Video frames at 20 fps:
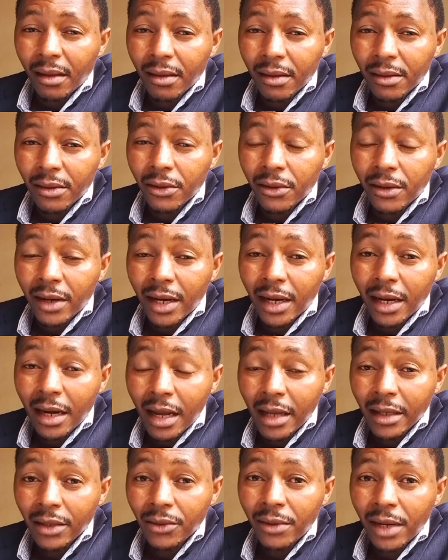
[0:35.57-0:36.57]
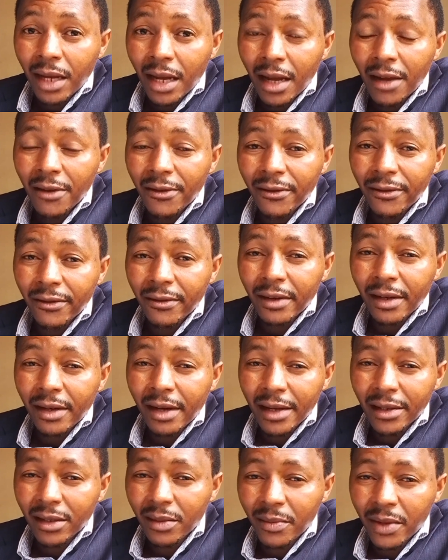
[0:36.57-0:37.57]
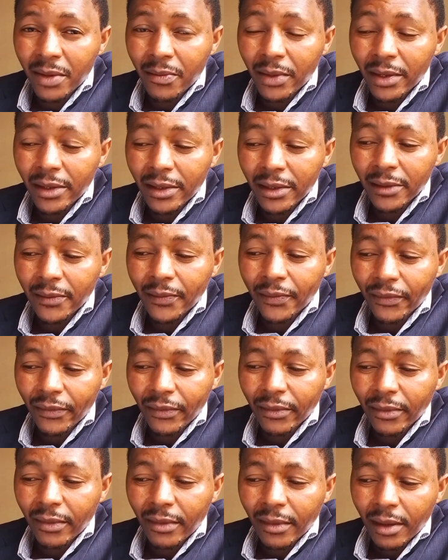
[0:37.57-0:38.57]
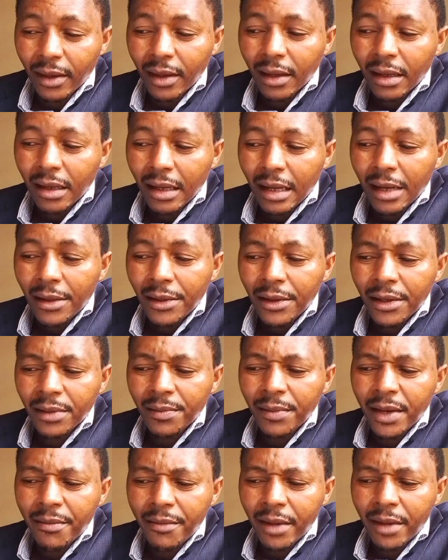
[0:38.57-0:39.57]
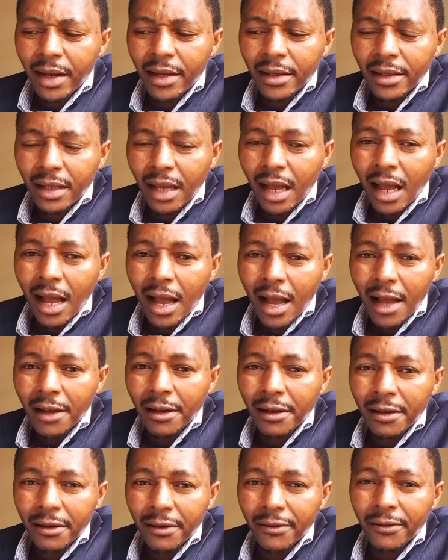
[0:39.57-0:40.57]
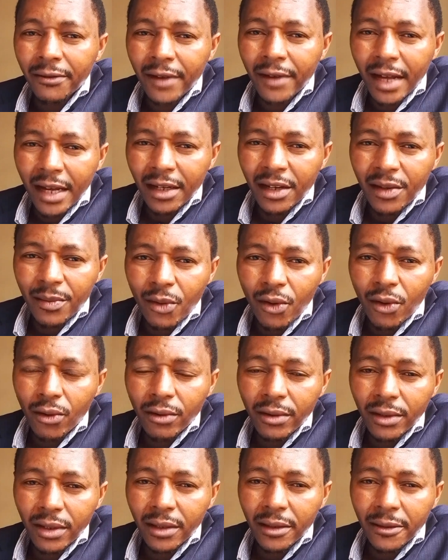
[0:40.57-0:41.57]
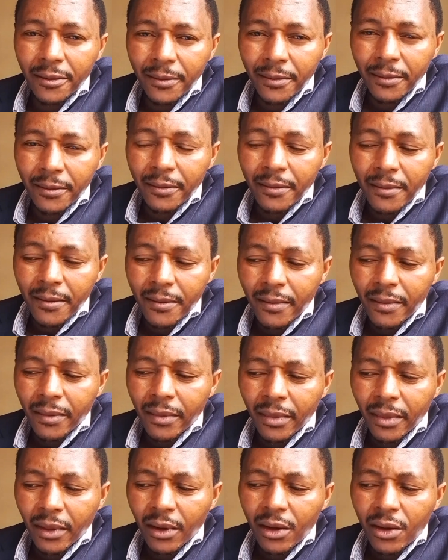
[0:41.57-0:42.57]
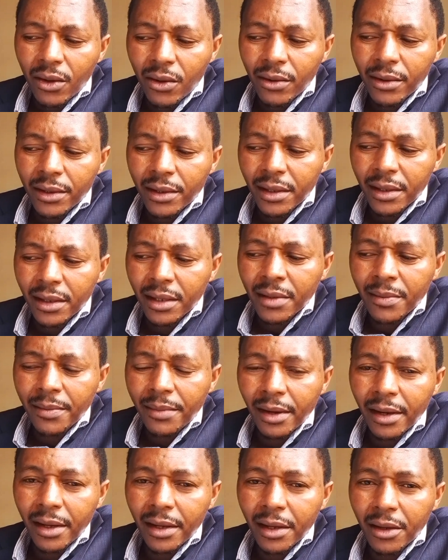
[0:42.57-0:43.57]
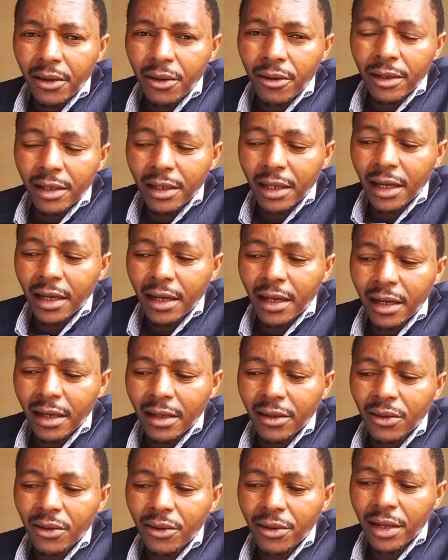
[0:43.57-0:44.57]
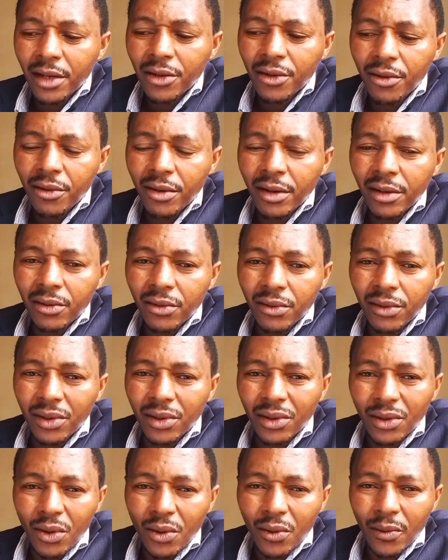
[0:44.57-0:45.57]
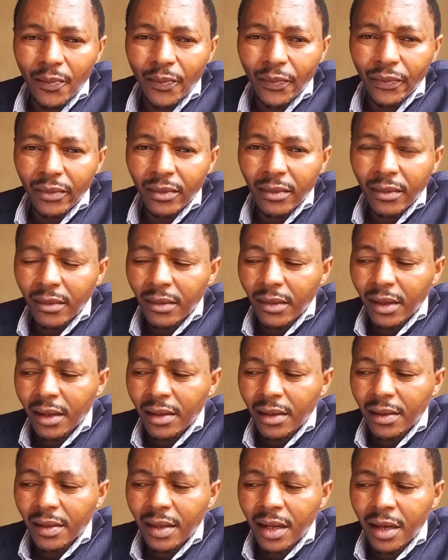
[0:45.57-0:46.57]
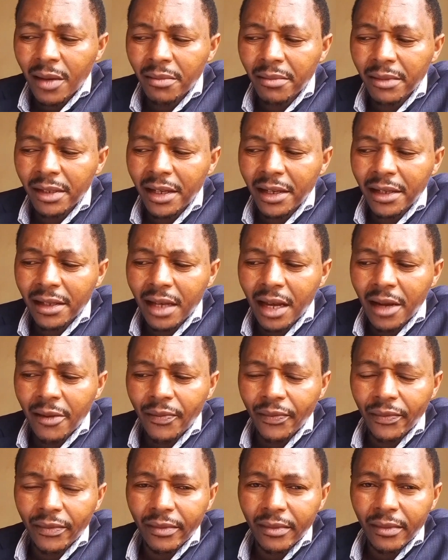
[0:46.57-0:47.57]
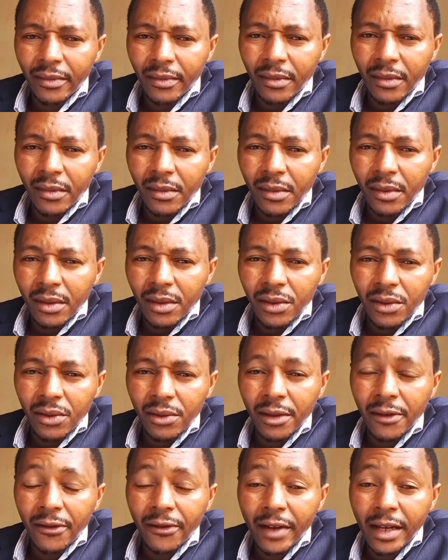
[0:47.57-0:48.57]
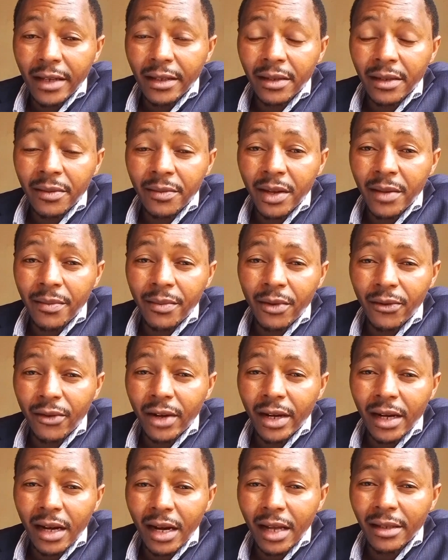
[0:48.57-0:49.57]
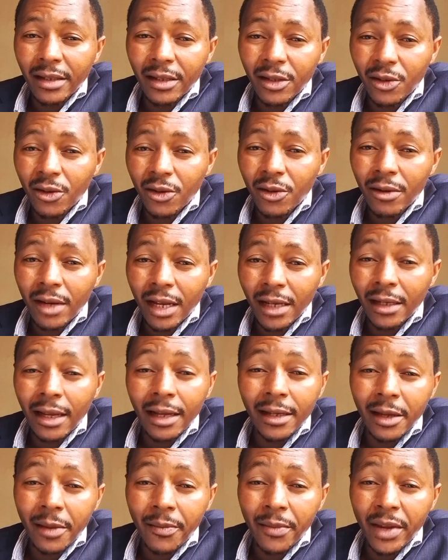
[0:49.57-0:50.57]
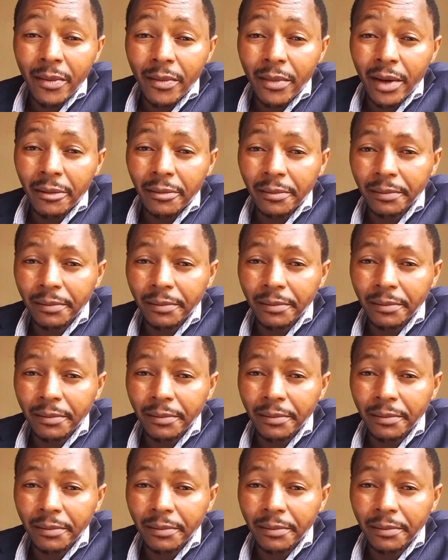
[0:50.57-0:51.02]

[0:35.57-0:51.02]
So a class will have class members. And these members are variables or simply containers where you're going to store some data. So the first member of a class is called a data member.